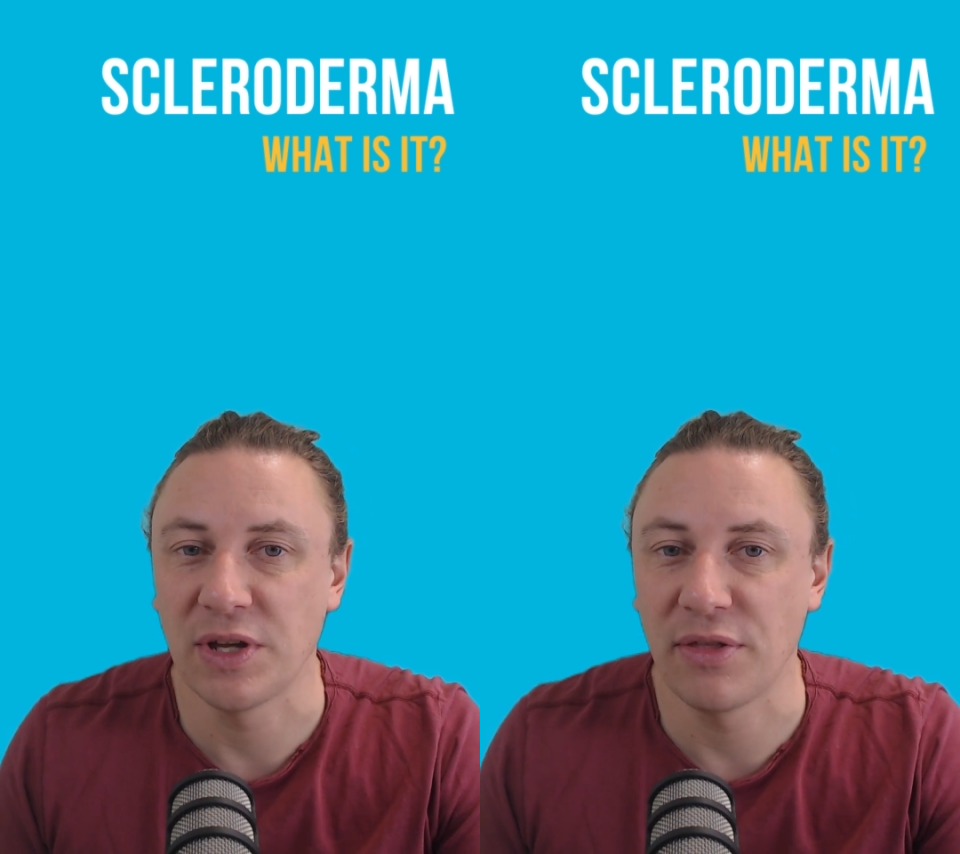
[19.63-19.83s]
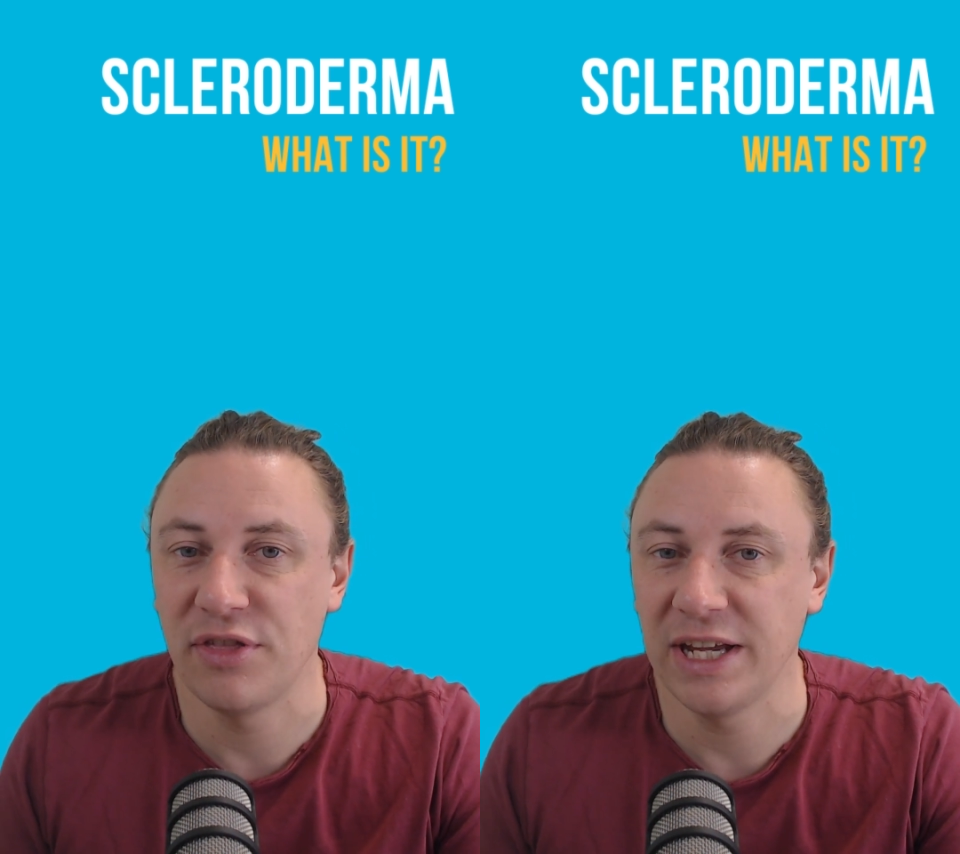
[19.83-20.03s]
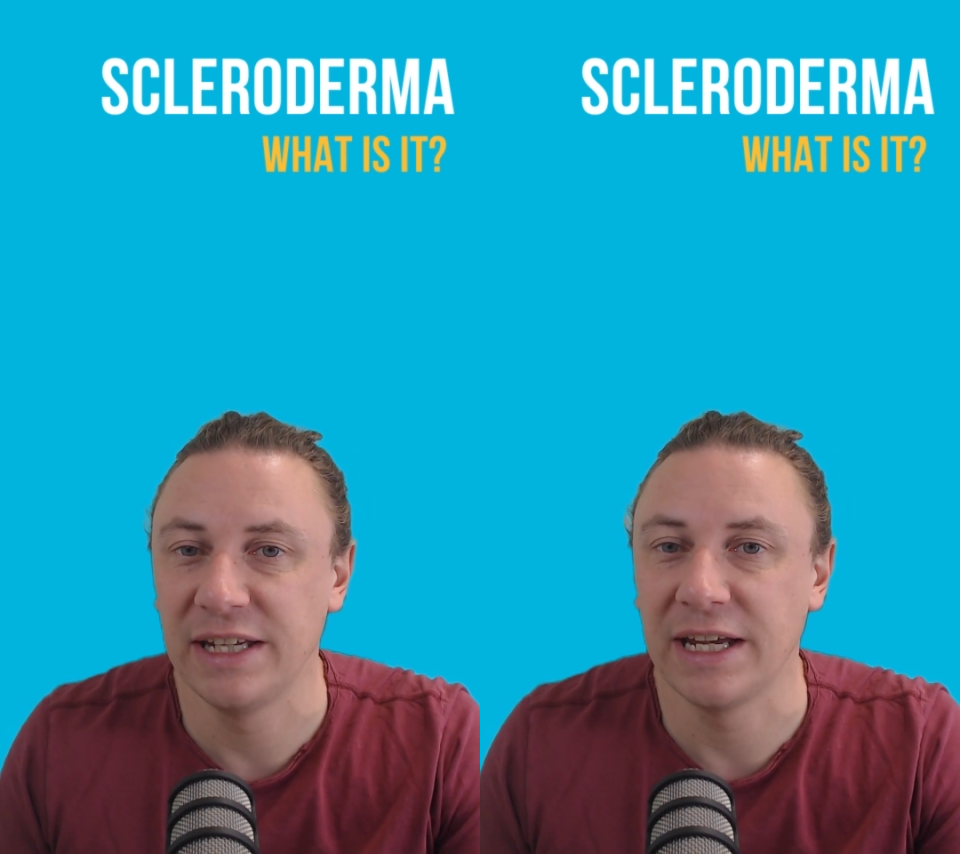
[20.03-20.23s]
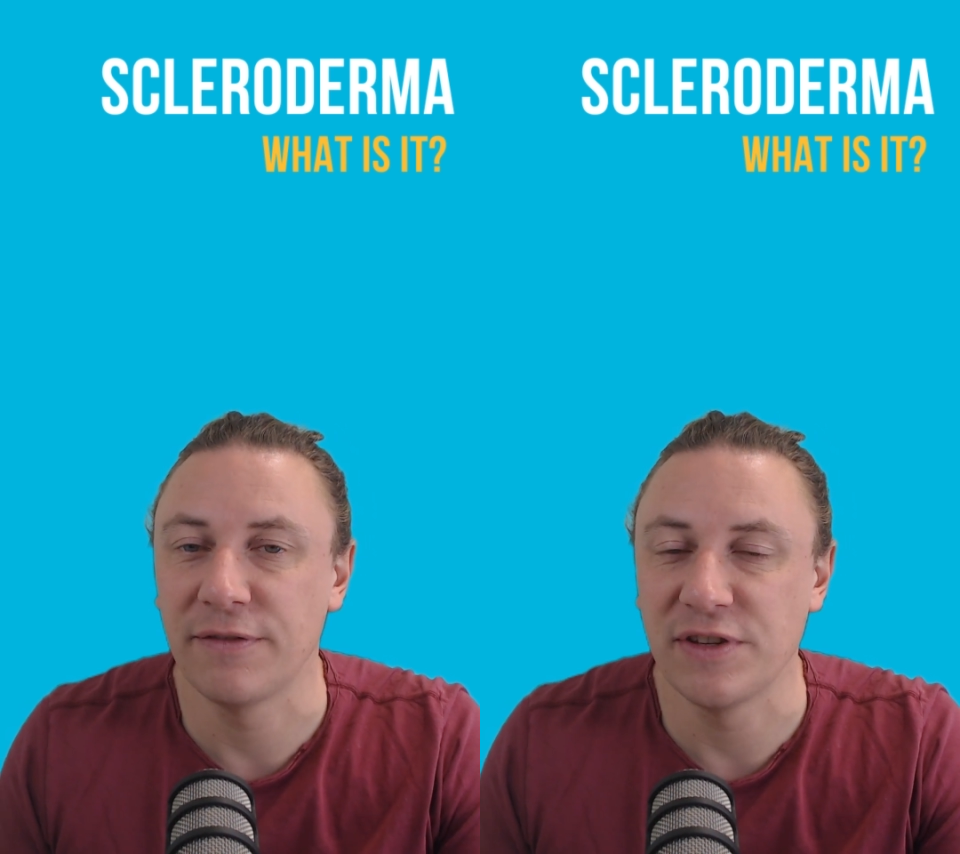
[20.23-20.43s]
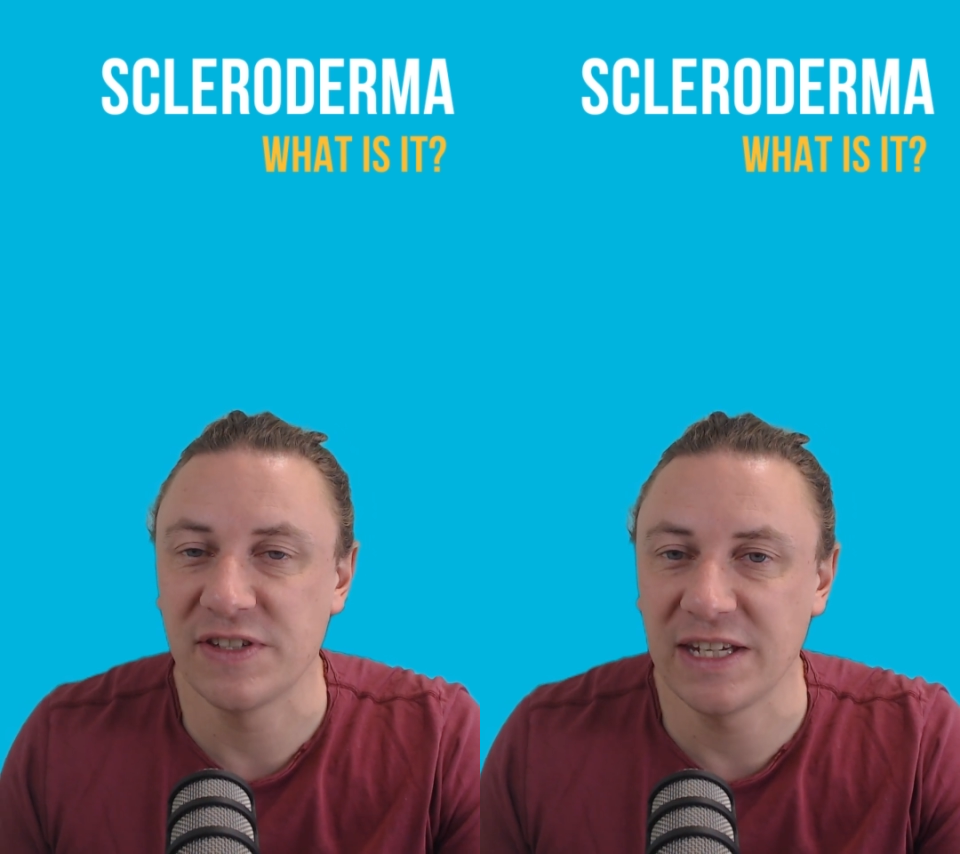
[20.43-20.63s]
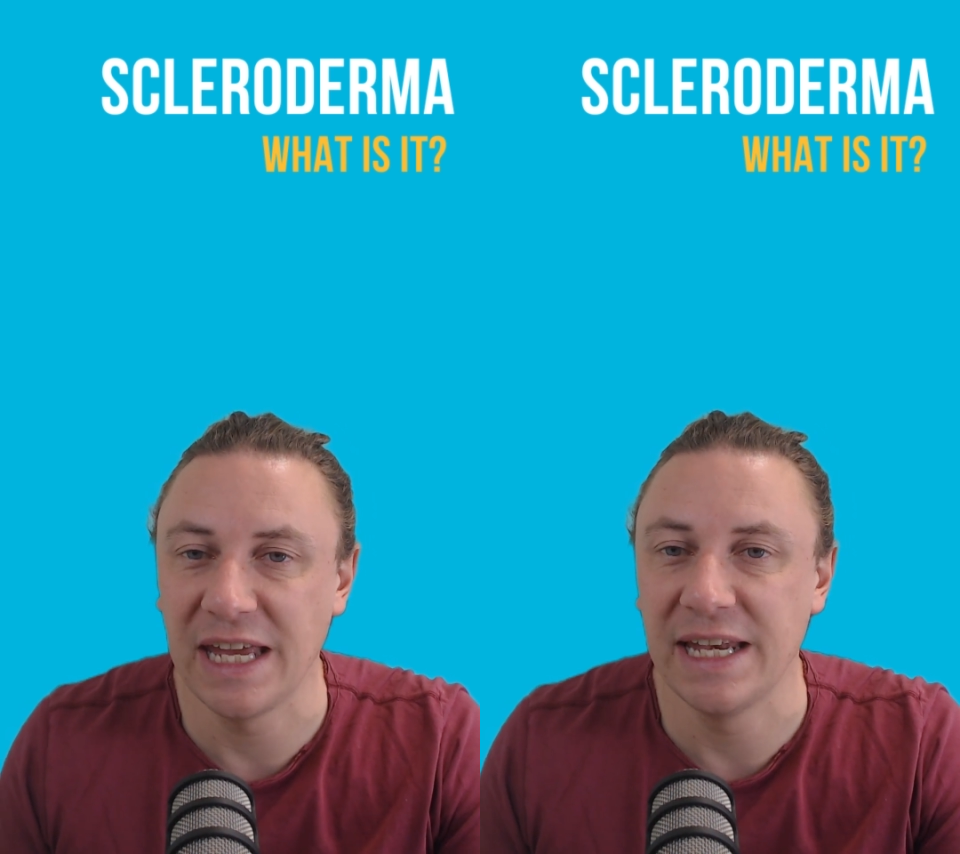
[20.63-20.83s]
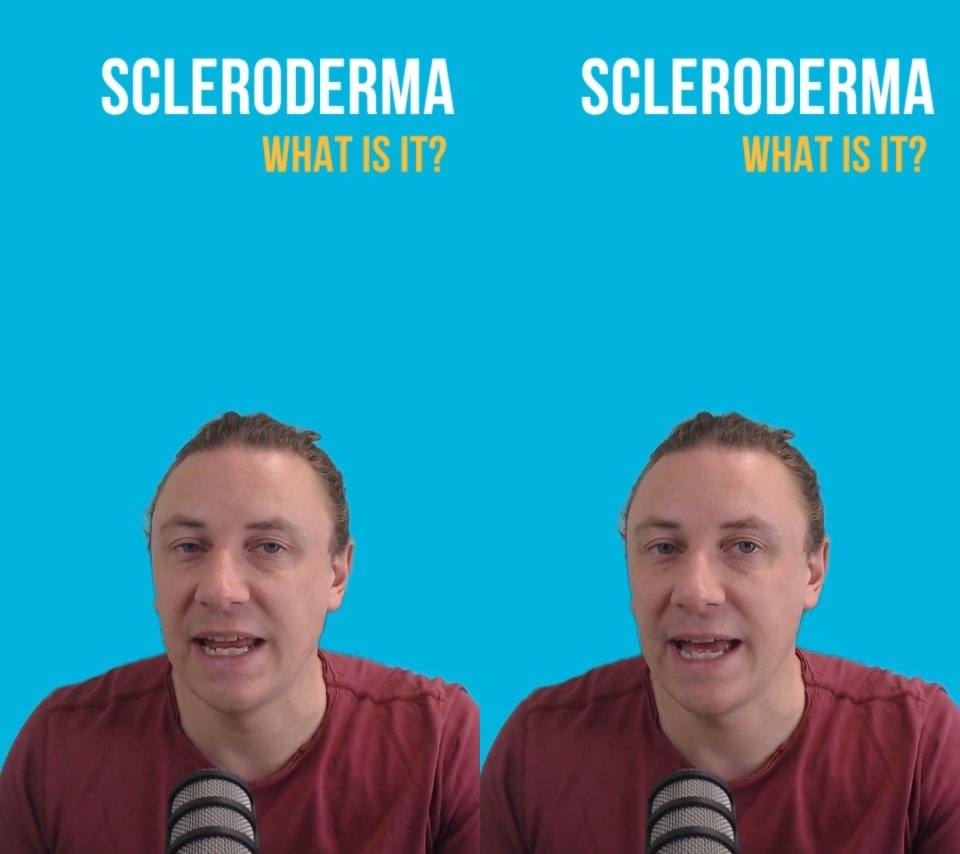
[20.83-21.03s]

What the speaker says: are thickening of the skin